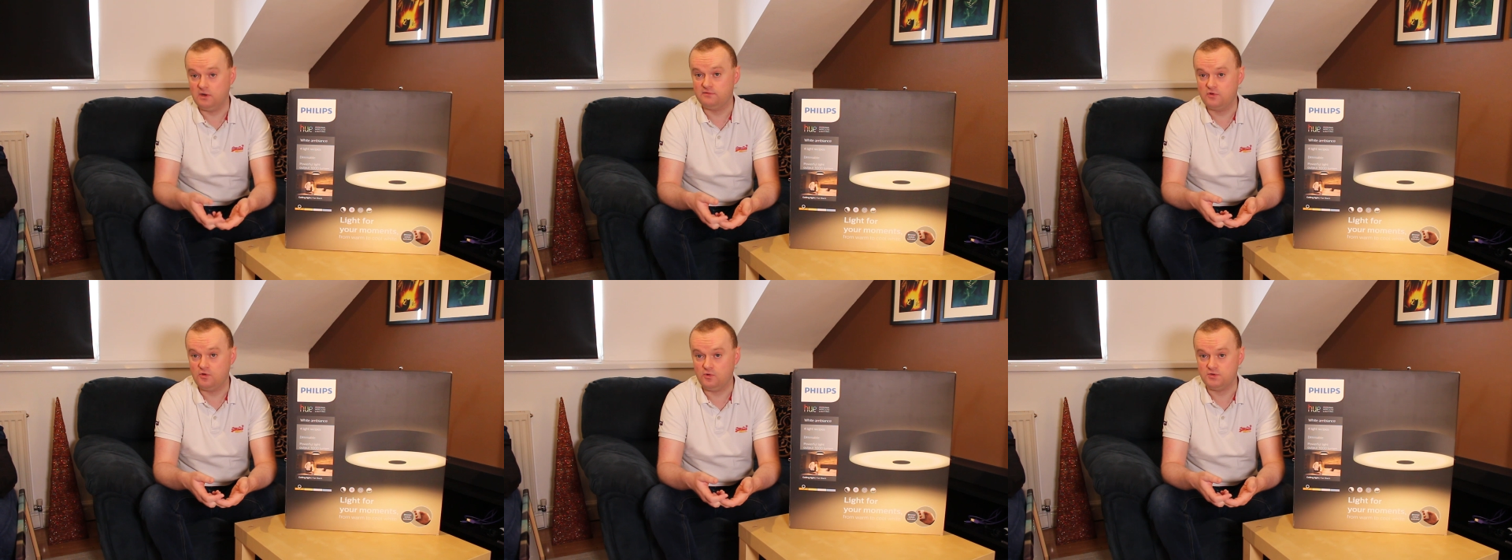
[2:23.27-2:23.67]

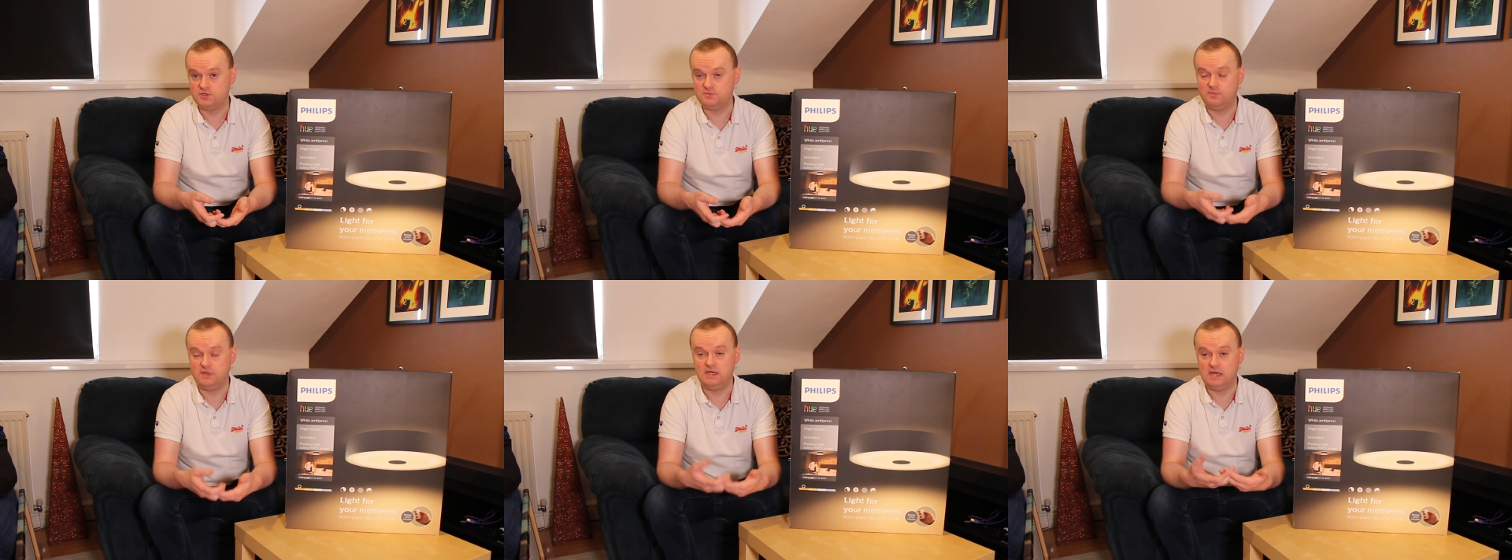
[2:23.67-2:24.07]
of course
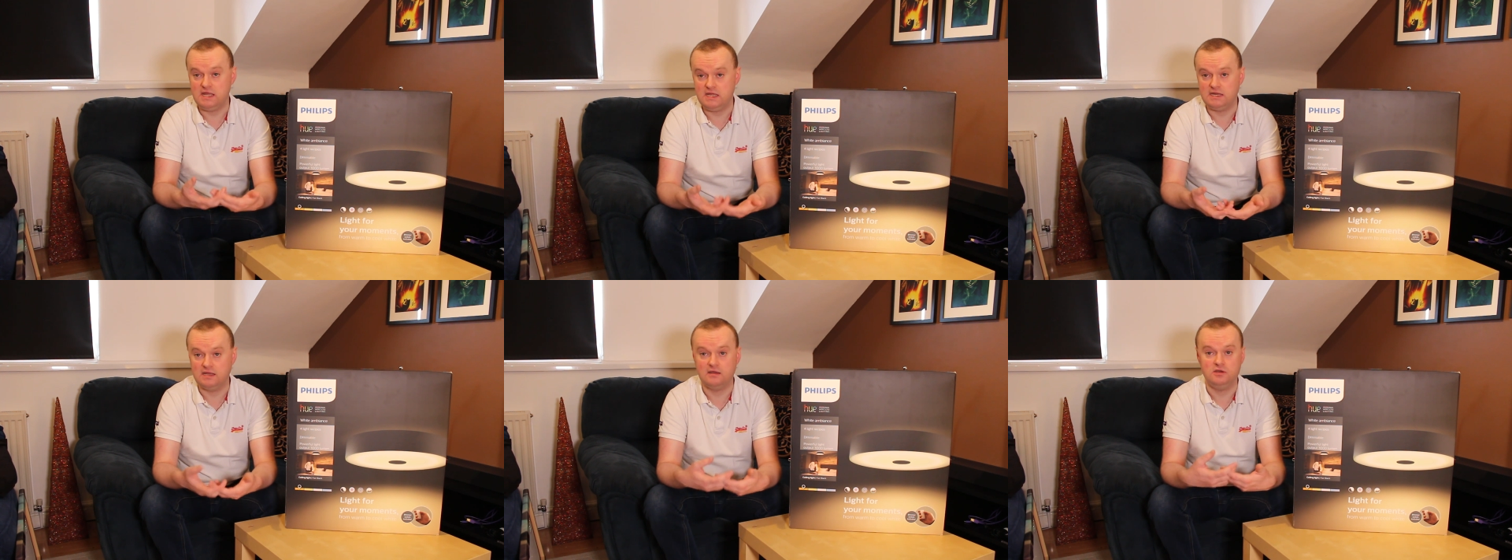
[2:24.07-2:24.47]
be
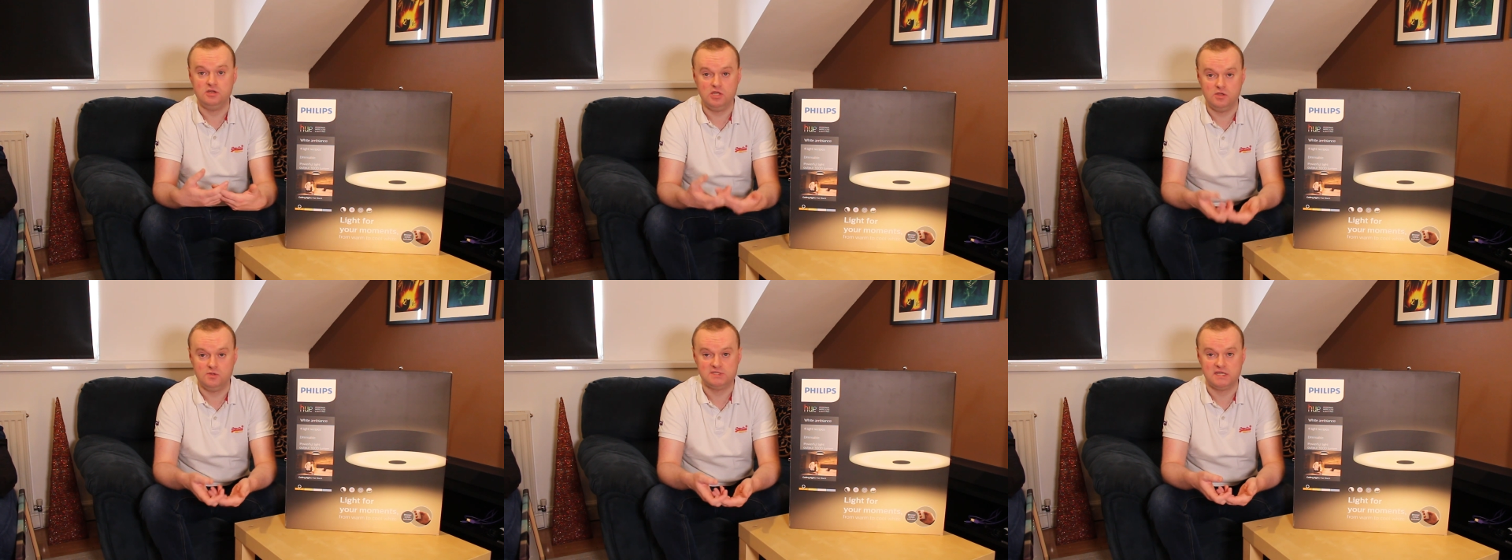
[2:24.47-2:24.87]
needing and
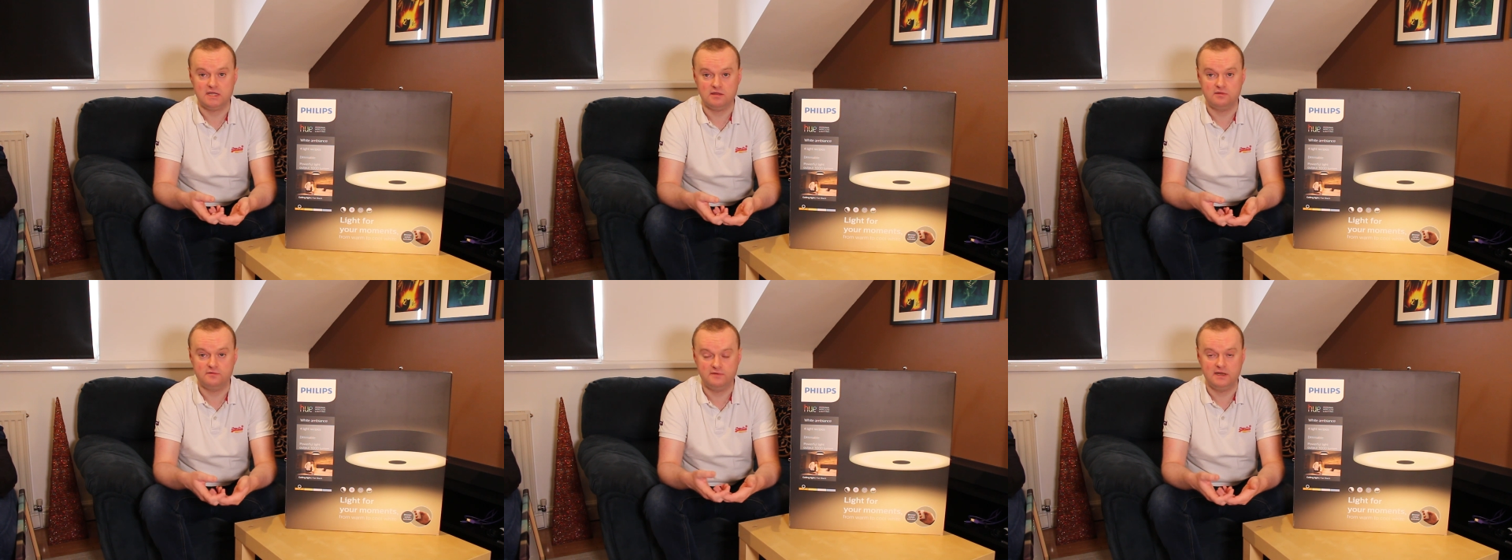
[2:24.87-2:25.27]

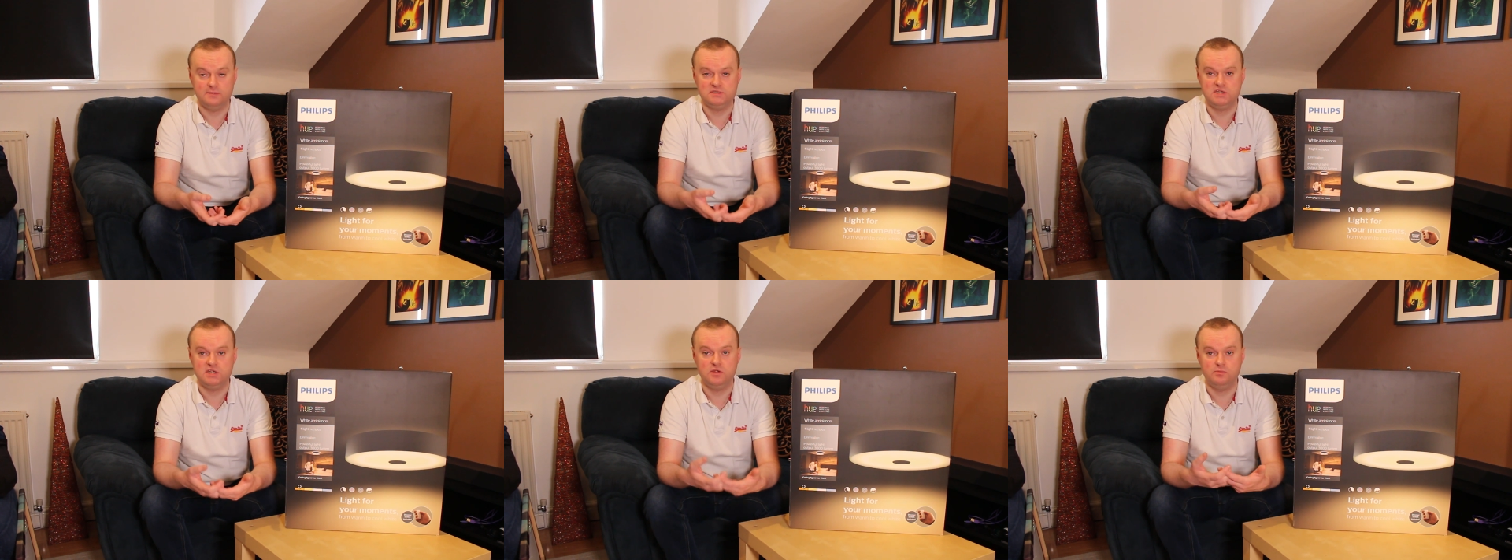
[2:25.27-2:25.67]
using the
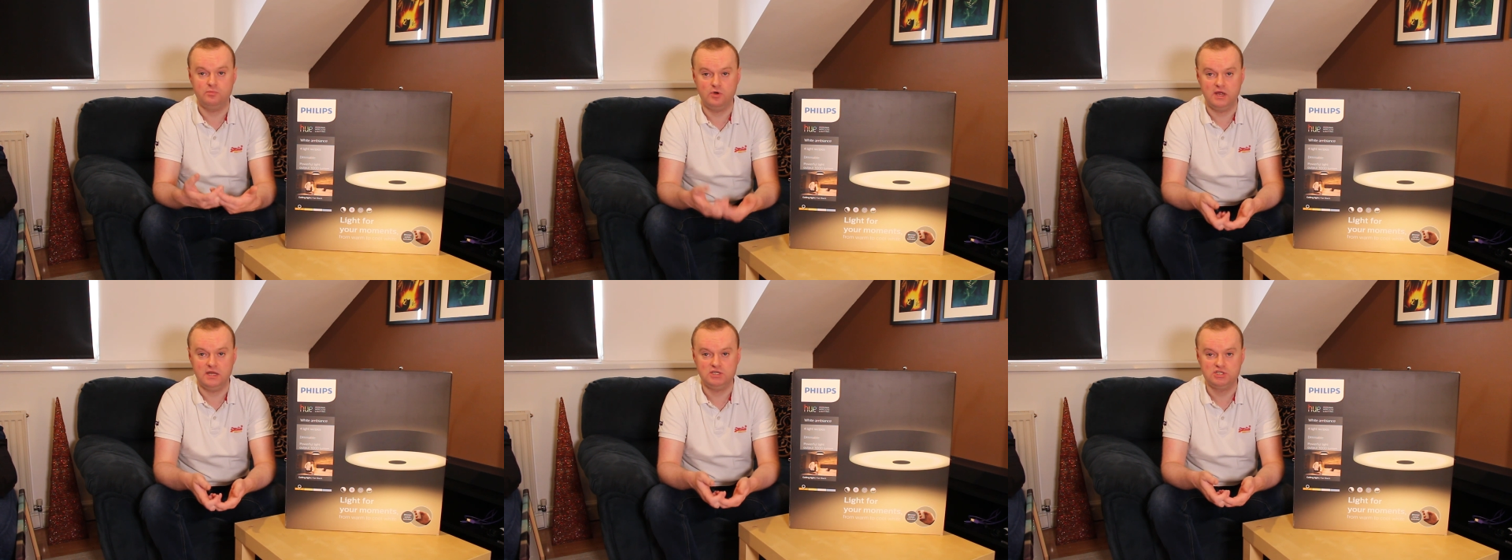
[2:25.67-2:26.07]
Philips Hue
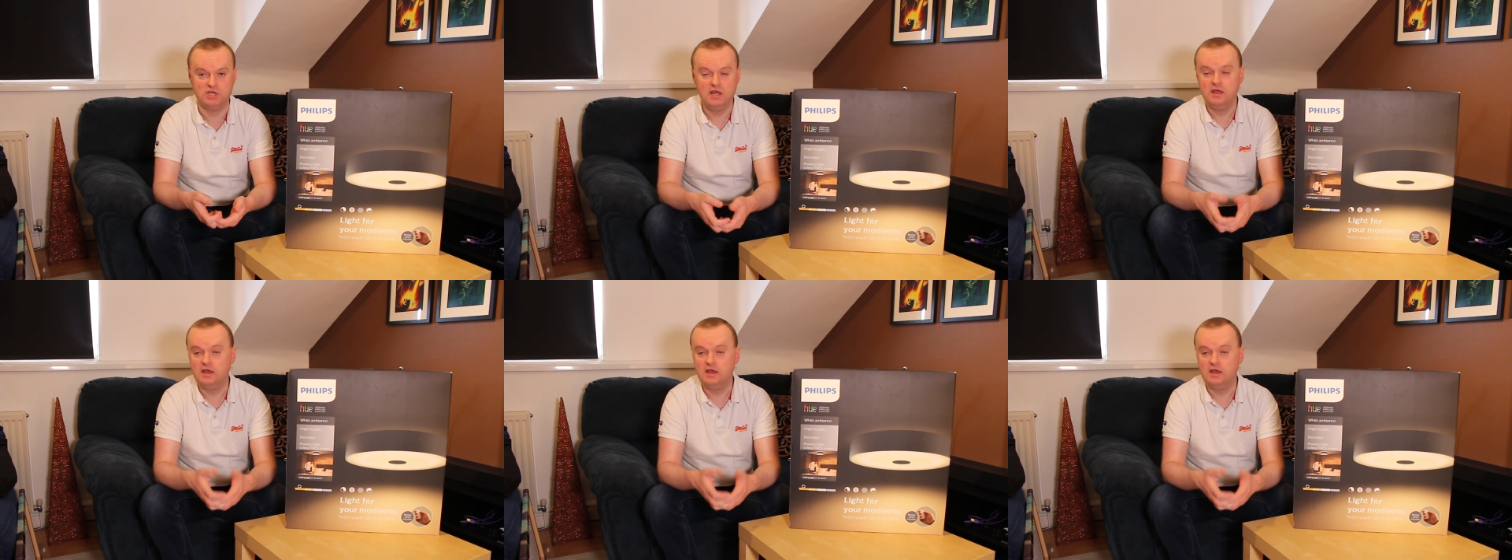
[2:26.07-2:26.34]
bridge.